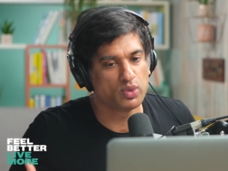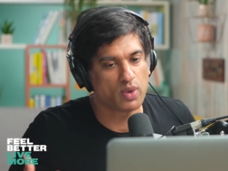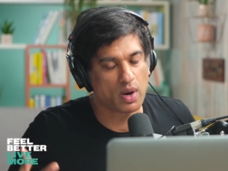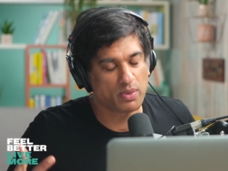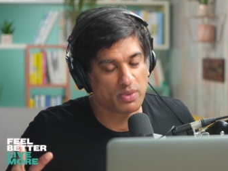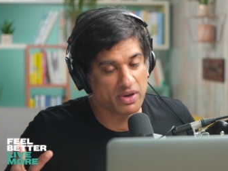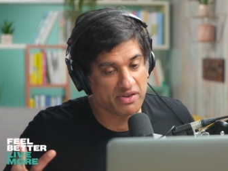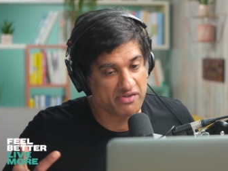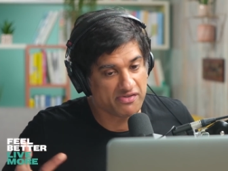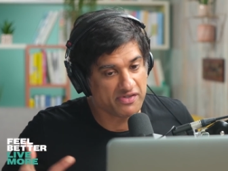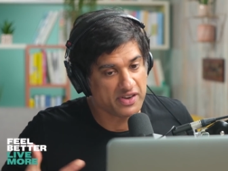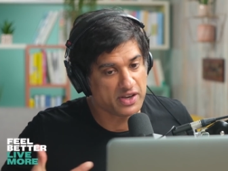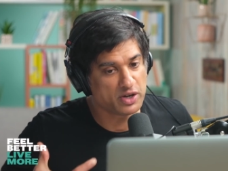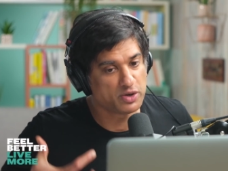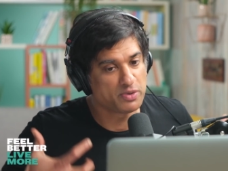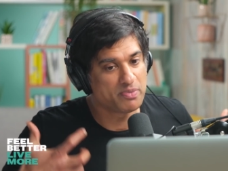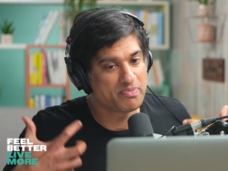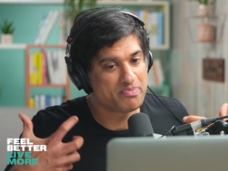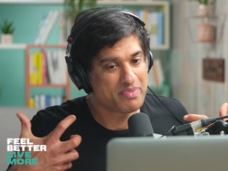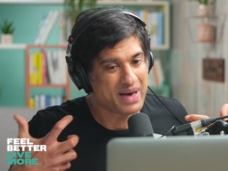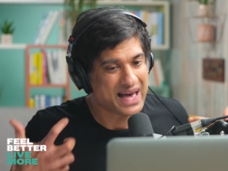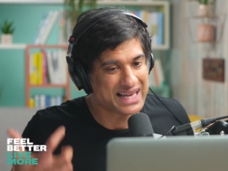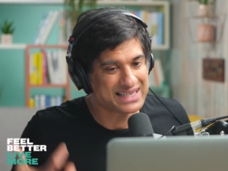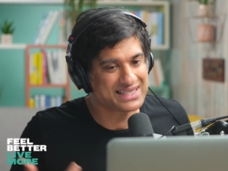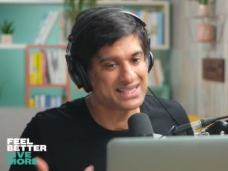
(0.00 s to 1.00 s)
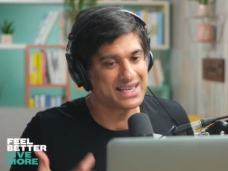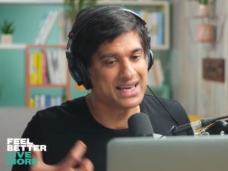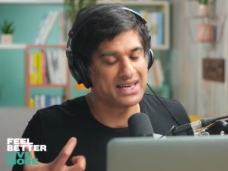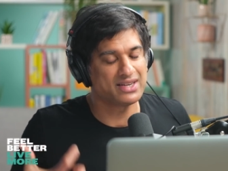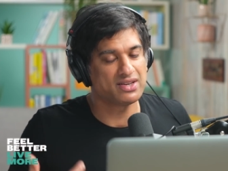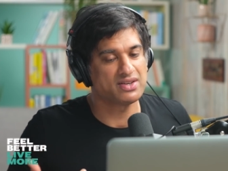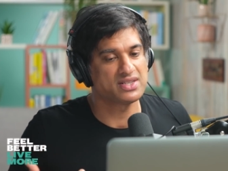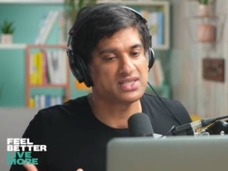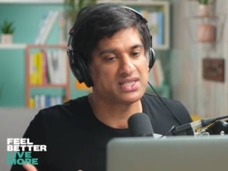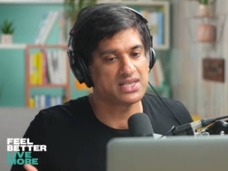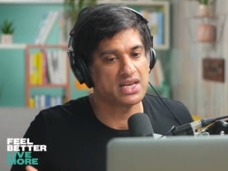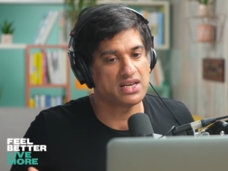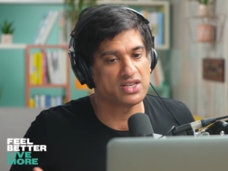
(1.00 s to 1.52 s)
When we feel better in
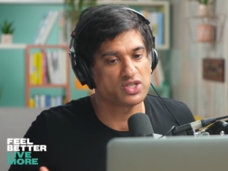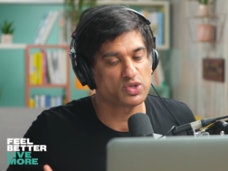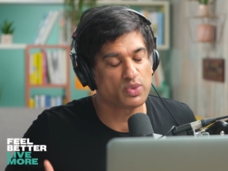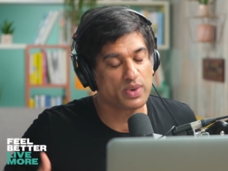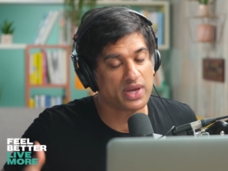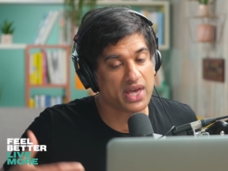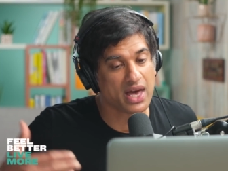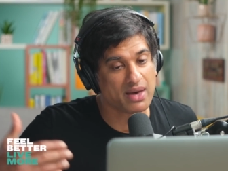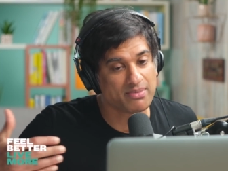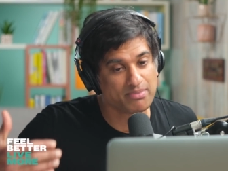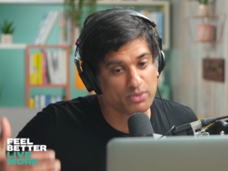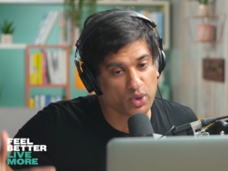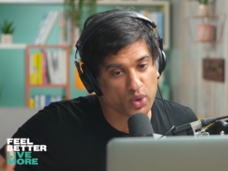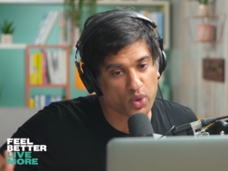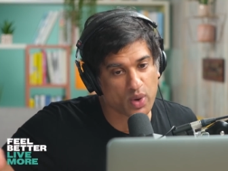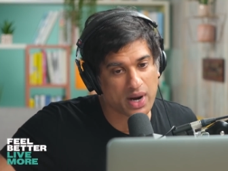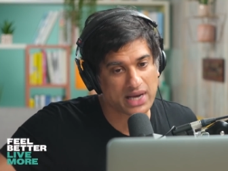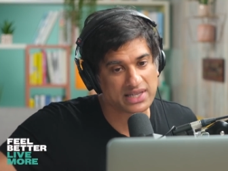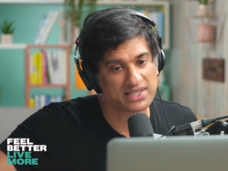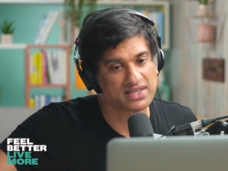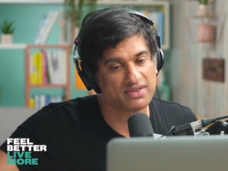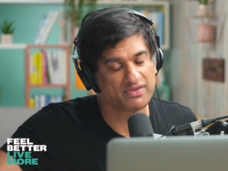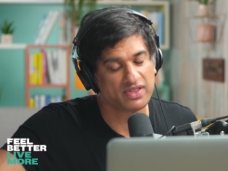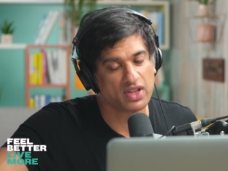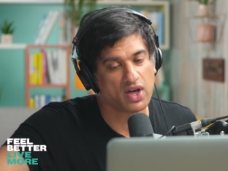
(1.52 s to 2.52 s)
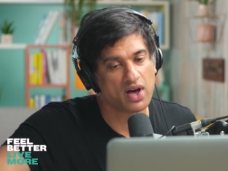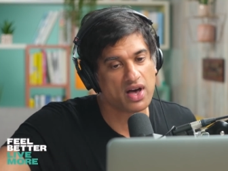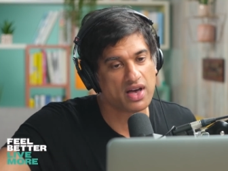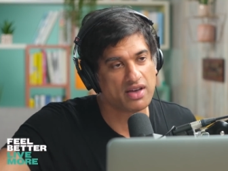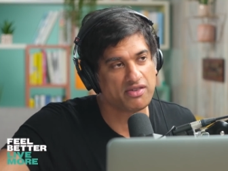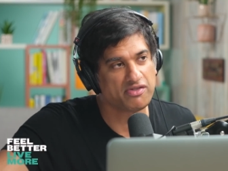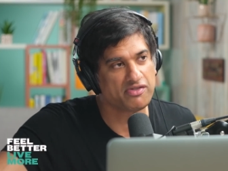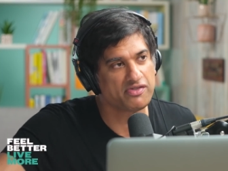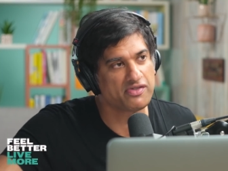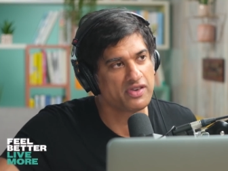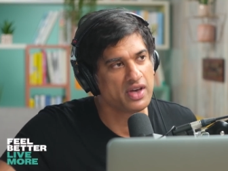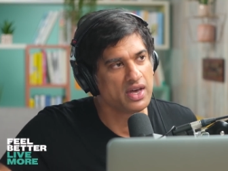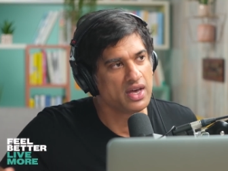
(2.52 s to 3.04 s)
ourselves, we get more out of
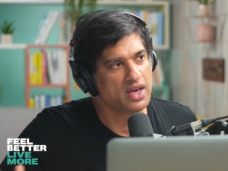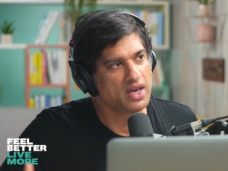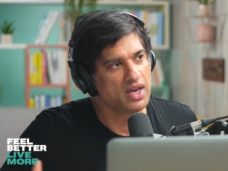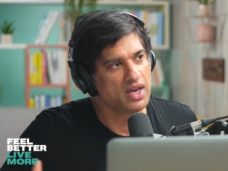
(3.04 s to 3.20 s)
life.